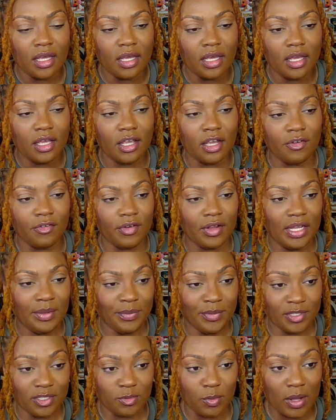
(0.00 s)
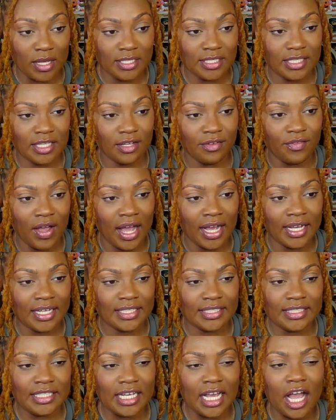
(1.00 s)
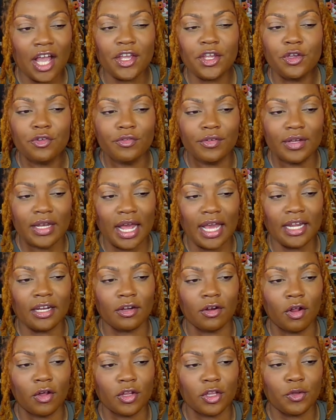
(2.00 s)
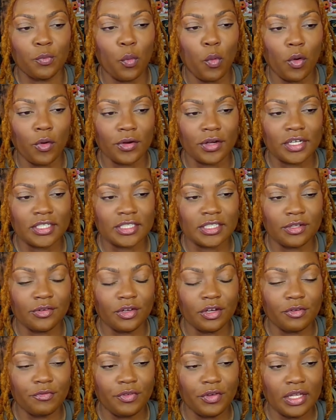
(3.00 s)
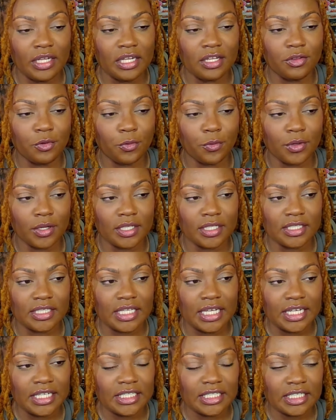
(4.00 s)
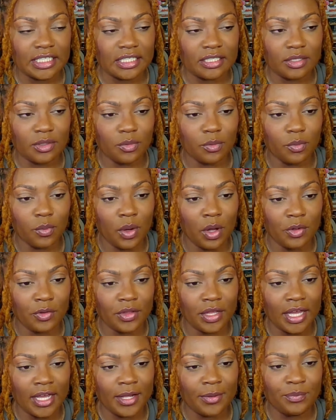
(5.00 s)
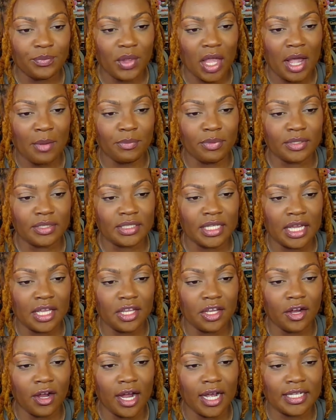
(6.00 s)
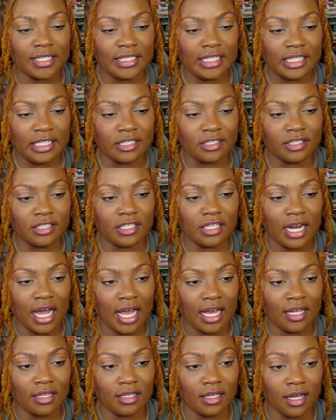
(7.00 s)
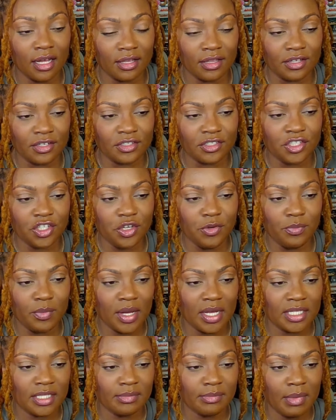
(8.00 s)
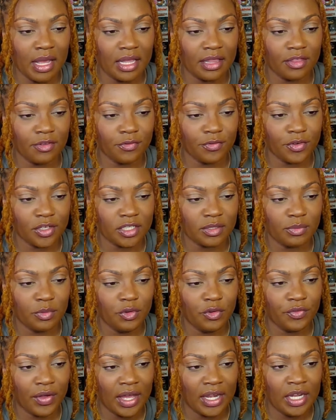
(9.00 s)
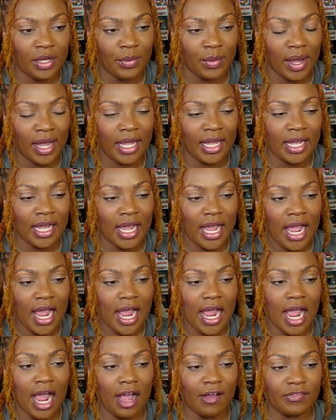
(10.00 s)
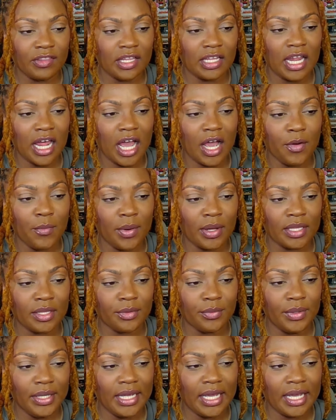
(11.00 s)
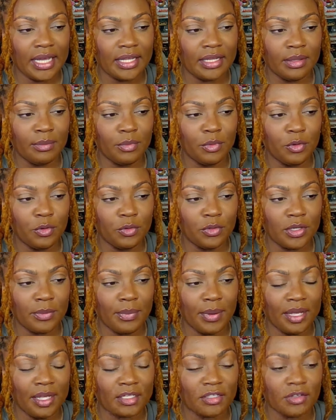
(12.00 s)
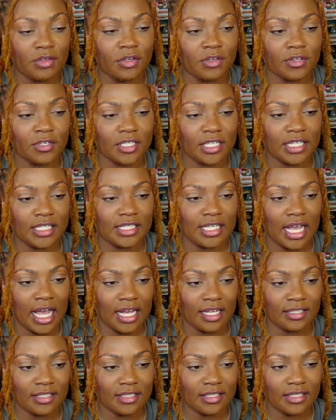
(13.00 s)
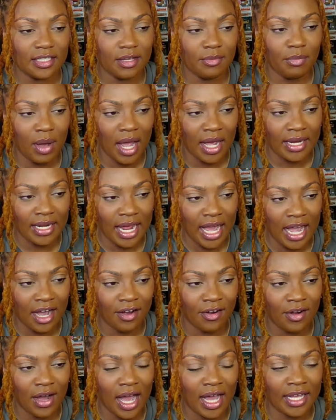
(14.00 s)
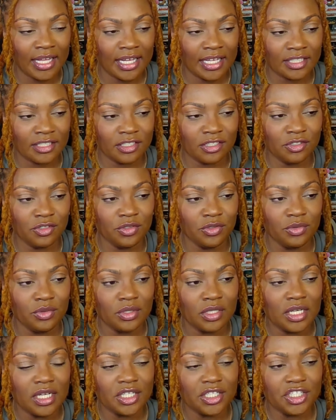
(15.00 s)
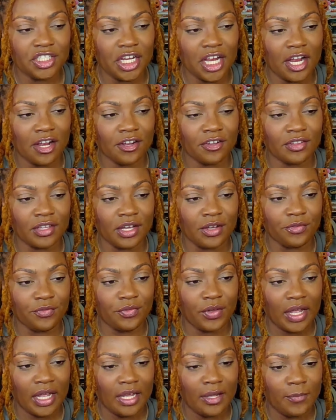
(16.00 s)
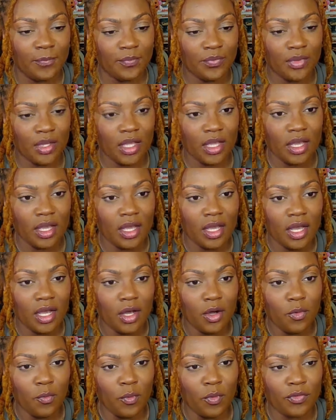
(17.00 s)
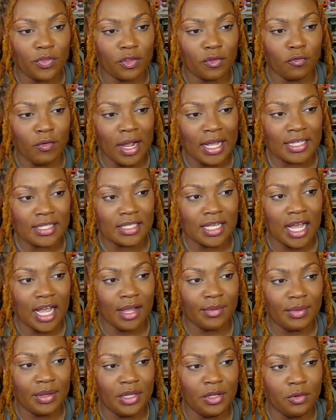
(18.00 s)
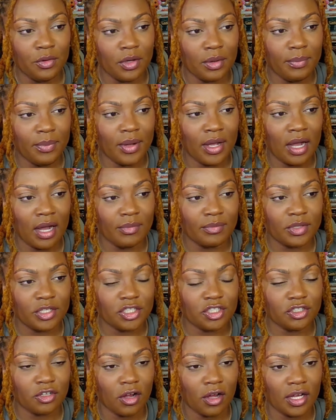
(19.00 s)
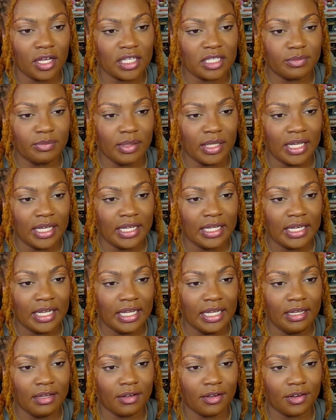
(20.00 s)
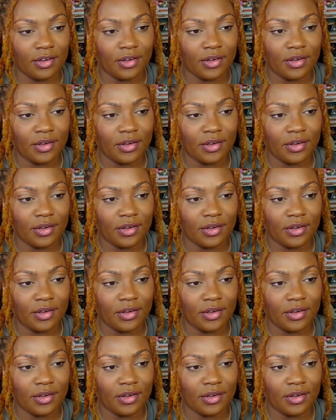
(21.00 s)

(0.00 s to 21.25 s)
You're really persuasive. I can see how you united all the warriors and defeated the organization. Well then, I present your idea to the others. You must make the first move anyway. After that, whether we get in the mood depends on your success. By now, I guess you share their fate. With the right timing, you could become the strongest blade here.